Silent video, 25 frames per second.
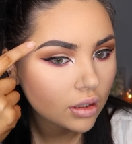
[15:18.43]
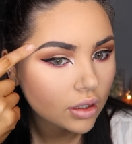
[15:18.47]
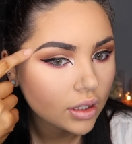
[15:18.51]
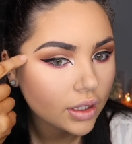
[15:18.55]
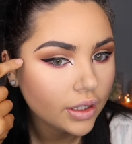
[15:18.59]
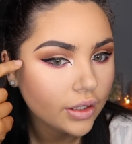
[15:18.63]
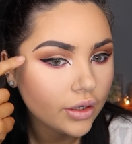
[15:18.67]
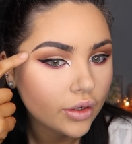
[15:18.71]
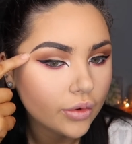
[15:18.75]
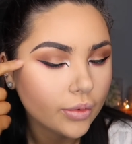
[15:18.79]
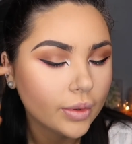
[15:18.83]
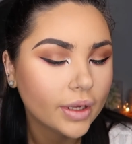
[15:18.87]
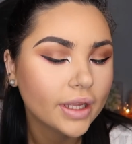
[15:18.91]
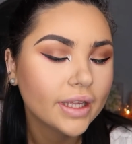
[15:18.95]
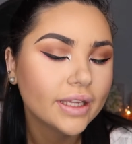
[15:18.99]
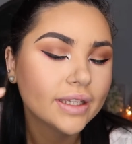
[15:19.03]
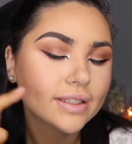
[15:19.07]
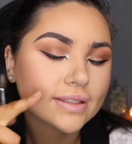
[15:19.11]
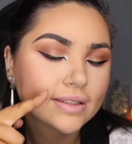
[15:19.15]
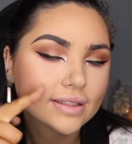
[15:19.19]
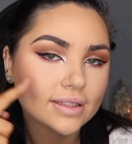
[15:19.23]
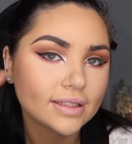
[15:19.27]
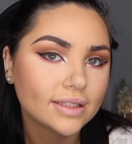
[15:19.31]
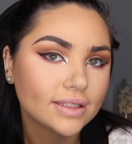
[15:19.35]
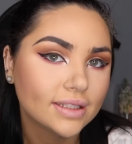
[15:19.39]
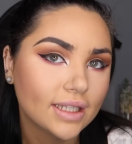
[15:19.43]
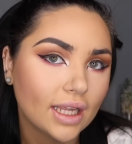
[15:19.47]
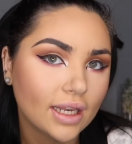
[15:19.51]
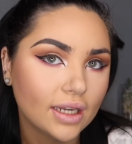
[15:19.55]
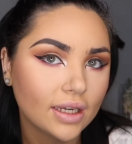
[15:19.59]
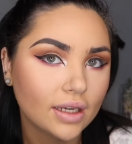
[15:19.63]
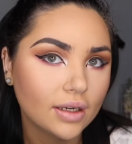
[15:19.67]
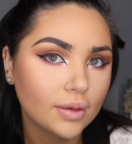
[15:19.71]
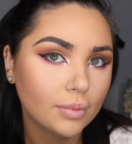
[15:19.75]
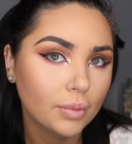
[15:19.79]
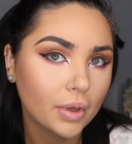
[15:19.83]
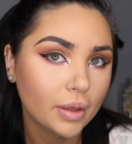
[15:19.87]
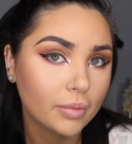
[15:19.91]
I know I
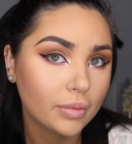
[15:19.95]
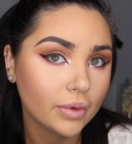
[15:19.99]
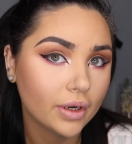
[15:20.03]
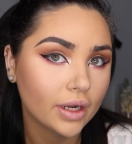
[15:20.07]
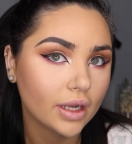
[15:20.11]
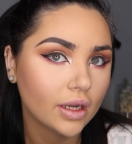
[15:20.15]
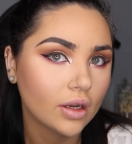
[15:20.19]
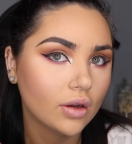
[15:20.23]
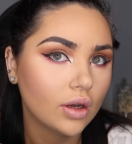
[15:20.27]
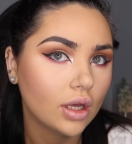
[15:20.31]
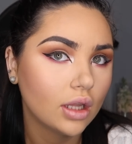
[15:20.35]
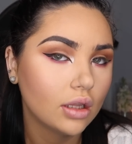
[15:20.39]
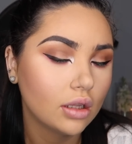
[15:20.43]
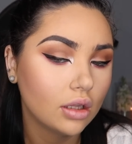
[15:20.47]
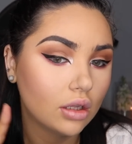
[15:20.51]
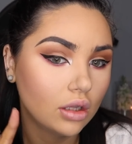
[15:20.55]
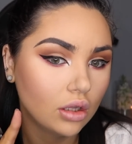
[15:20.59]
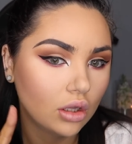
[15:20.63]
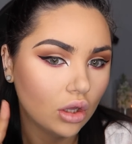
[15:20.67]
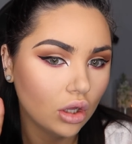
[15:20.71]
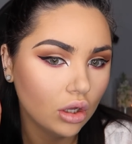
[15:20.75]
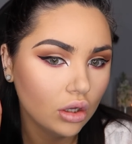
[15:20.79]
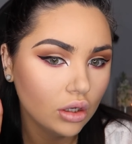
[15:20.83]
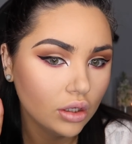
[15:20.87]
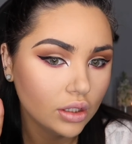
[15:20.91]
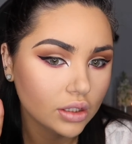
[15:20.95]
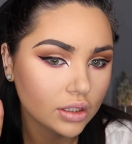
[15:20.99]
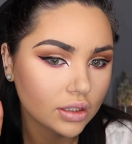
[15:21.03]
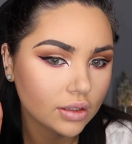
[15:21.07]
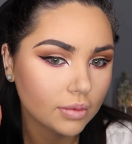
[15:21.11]
extend my brow a lot,